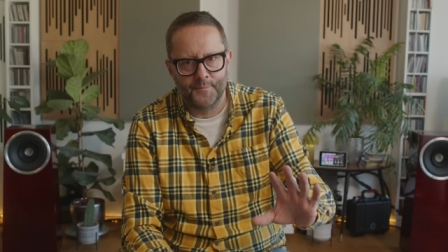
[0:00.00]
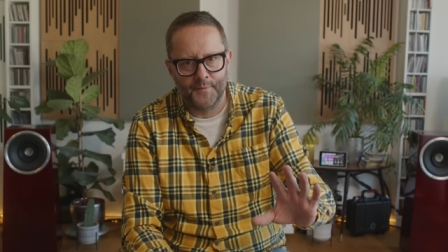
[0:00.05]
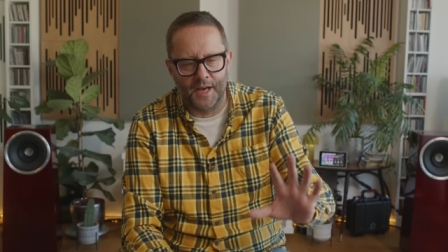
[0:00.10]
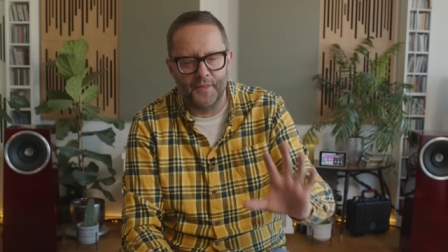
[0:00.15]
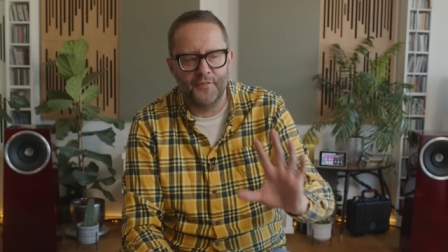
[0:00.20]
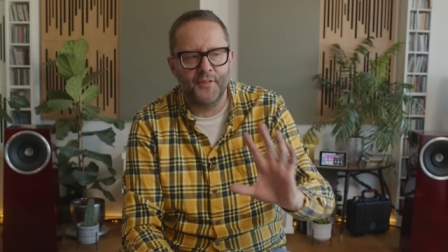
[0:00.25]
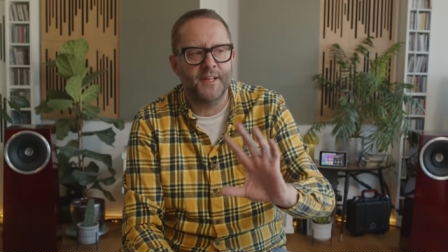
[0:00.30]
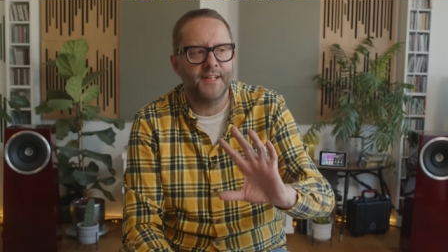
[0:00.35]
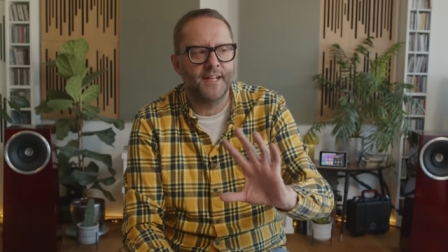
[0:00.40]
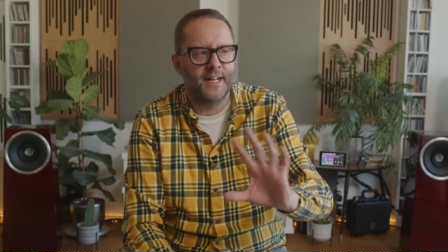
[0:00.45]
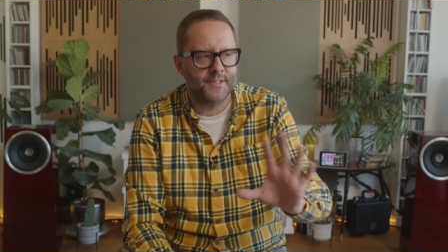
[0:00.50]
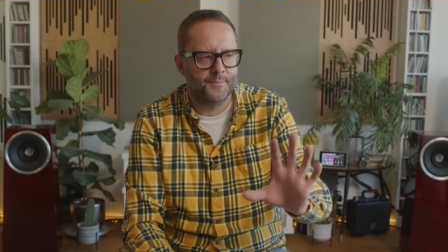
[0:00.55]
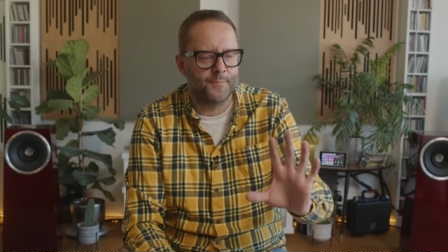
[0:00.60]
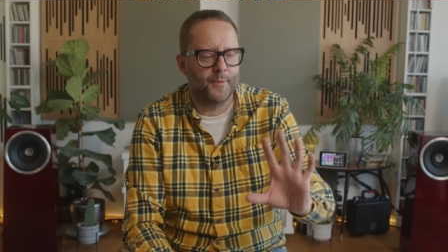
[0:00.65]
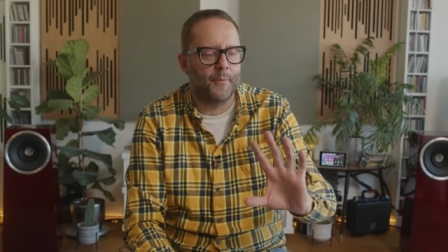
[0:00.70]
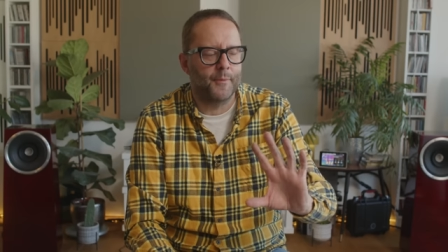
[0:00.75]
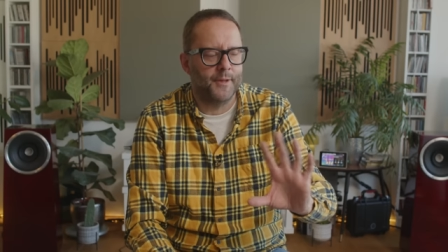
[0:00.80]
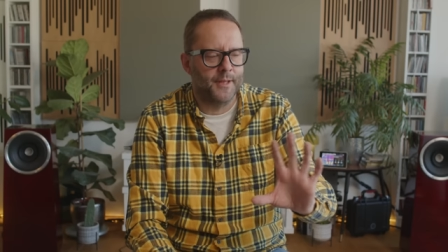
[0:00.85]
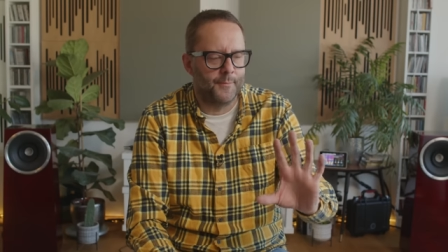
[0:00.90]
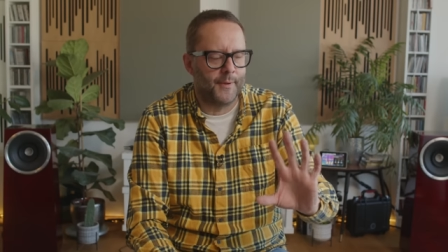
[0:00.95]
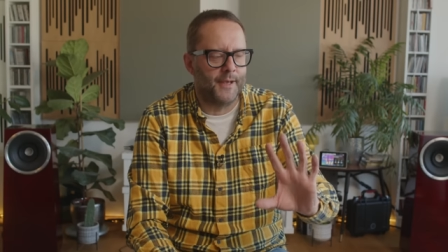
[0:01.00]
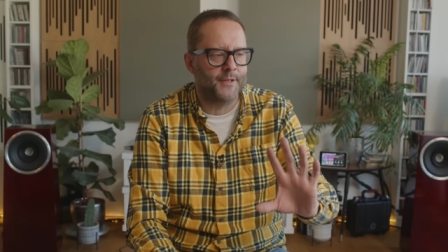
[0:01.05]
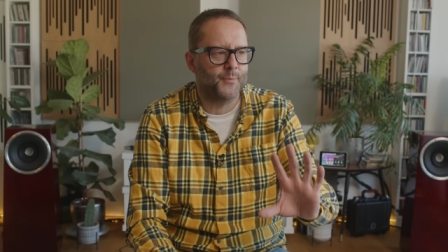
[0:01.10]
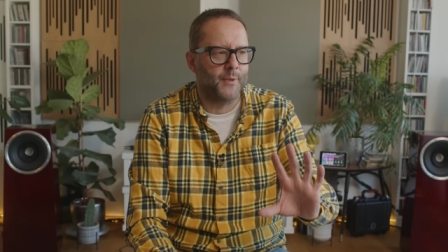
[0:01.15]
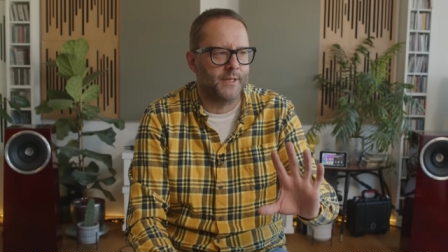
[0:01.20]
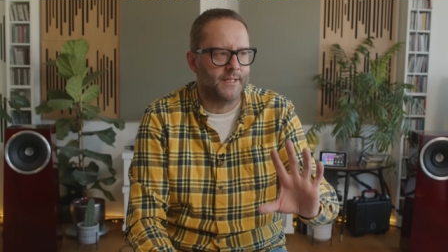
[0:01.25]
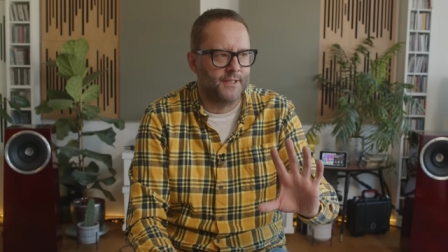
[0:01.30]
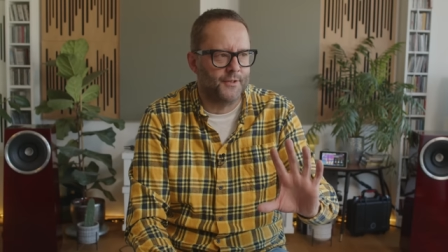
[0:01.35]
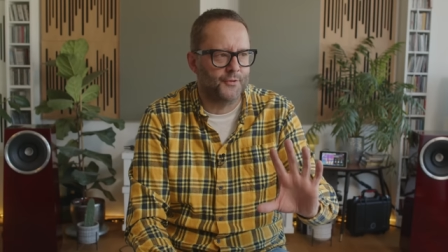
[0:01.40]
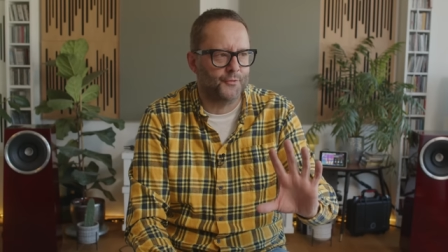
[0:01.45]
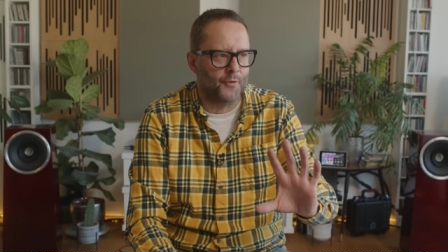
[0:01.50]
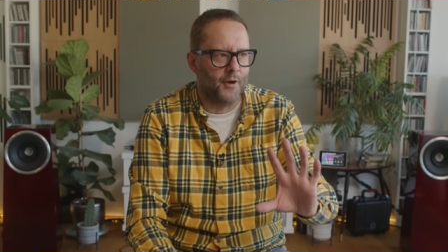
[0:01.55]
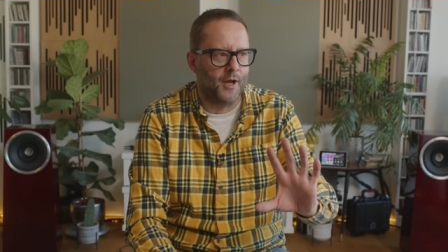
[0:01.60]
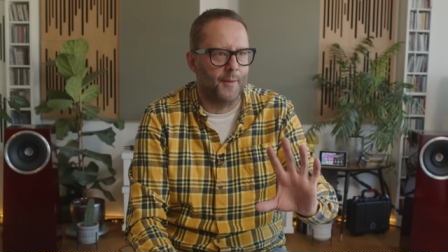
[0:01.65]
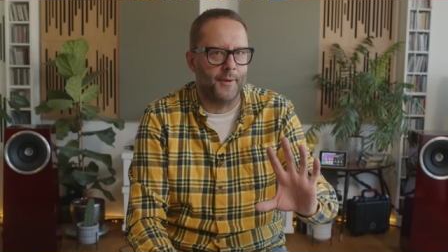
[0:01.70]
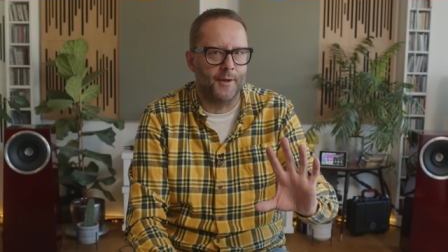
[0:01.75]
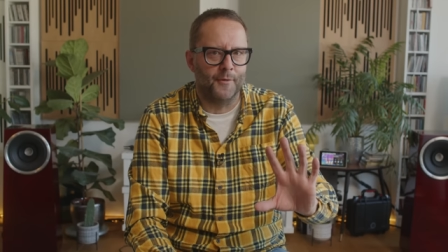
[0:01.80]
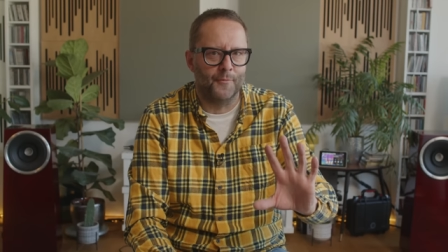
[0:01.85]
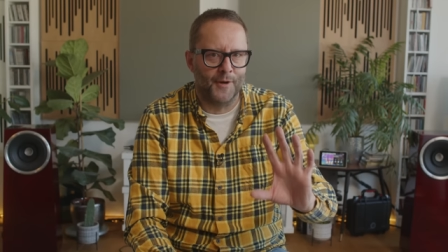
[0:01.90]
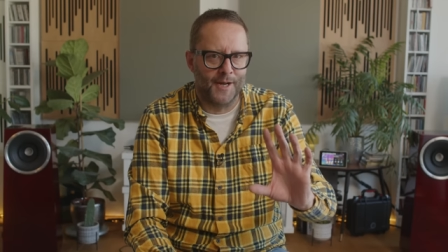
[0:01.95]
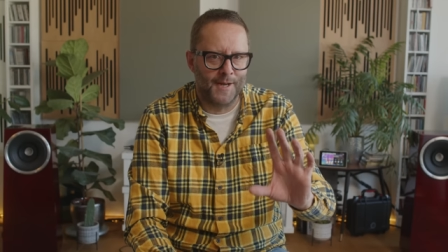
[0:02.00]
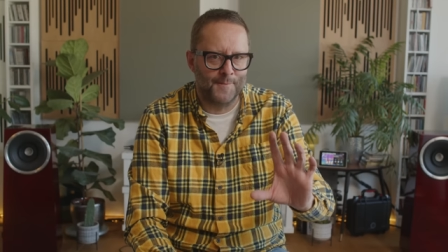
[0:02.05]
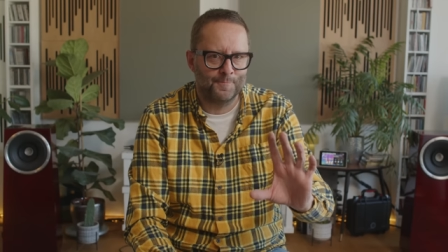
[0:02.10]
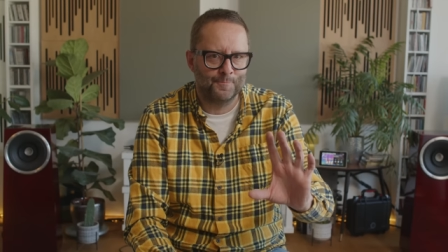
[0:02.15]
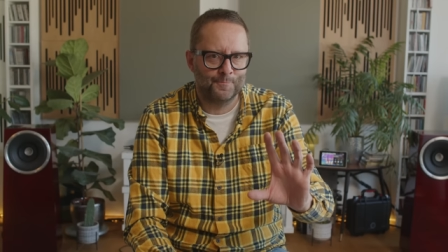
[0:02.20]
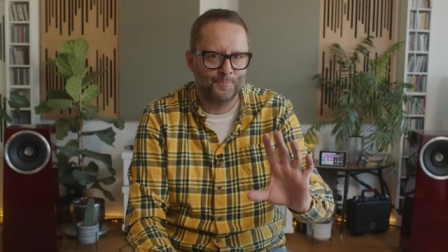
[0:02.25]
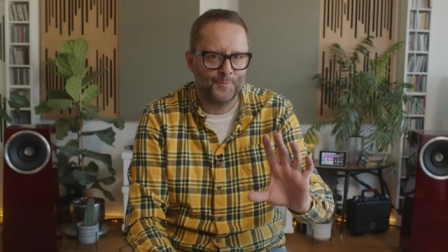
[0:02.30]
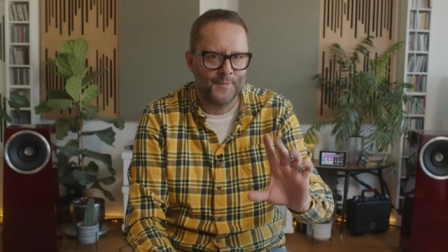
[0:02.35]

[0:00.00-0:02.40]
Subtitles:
I think that's probably the best way to describe it, right?